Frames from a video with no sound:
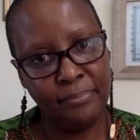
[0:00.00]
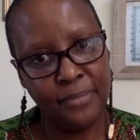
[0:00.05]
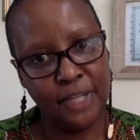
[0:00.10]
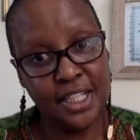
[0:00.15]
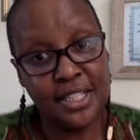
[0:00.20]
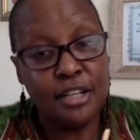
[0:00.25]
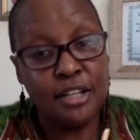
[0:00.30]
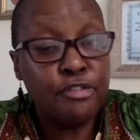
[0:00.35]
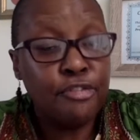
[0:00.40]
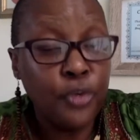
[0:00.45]

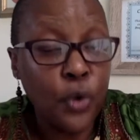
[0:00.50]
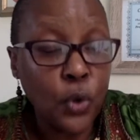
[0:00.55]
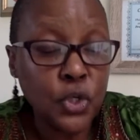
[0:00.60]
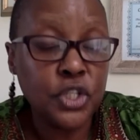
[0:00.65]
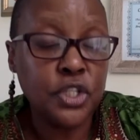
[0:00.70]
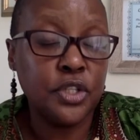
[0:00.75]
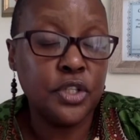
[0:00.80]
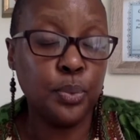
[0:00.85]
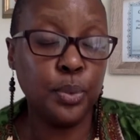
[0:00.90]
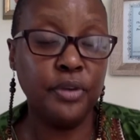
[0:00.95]
It's
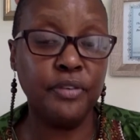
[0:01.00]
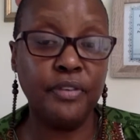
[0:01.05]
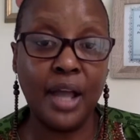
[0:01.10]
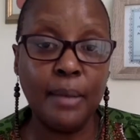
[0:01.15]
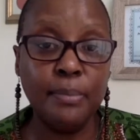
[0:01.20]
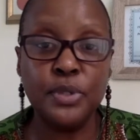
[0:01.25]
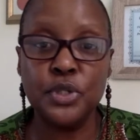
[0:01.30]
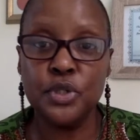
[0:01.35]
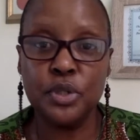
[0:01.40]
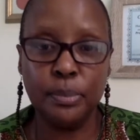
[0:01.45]
unfortunate we've
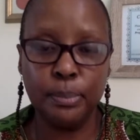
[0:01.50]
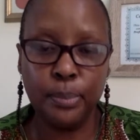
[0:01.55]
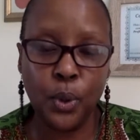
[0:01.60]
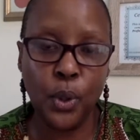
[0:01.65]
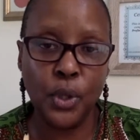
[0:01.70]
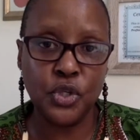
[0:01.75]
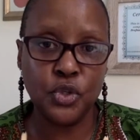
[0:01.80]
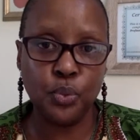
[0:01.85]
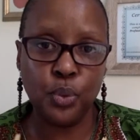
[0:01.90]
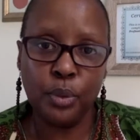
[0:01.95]
come to the
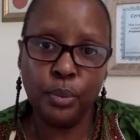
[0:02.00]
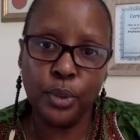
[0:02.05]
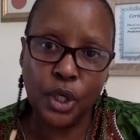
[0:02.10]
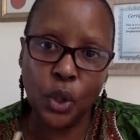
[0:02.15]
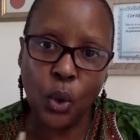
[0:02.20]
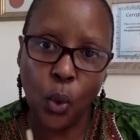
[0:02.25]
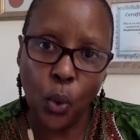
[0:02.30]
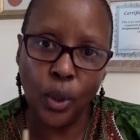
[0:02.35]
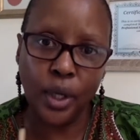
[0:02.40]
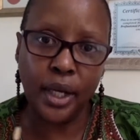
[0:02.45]
point where we're
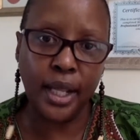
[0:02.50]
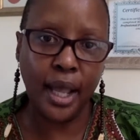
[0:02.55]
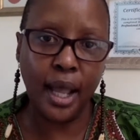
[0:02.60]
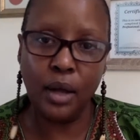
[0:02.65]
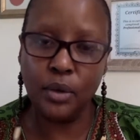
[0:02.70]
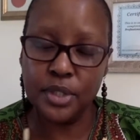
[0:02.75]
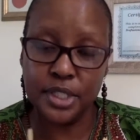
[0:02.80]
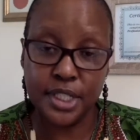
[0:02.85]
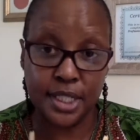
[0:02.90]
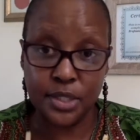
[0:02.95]
calling
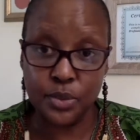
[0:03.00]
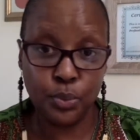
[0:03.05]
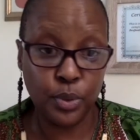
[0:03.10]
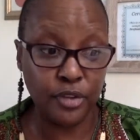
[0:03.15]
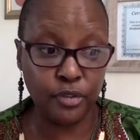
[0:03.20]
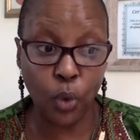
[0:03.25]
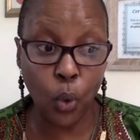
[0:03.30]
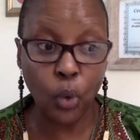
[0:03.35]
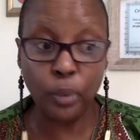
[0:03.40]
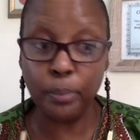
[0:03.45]
out, and
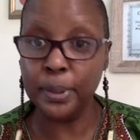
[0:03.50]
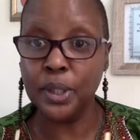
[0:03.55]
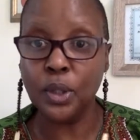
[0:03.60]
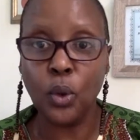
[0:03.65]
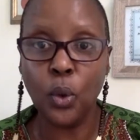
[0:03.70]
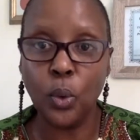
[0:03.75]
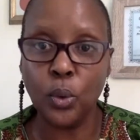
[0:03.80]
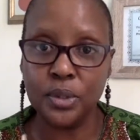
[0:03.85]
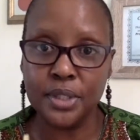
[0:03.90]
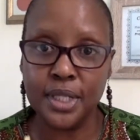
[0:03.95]
we've all been
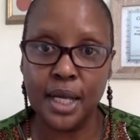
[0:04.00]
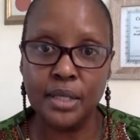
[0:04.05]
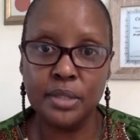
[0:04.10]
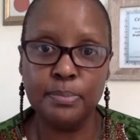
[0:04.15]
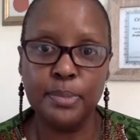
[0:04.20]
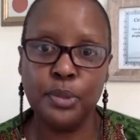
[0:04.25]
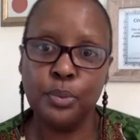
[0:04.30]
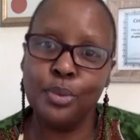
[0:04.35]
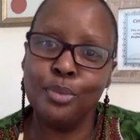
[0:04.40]
called out, but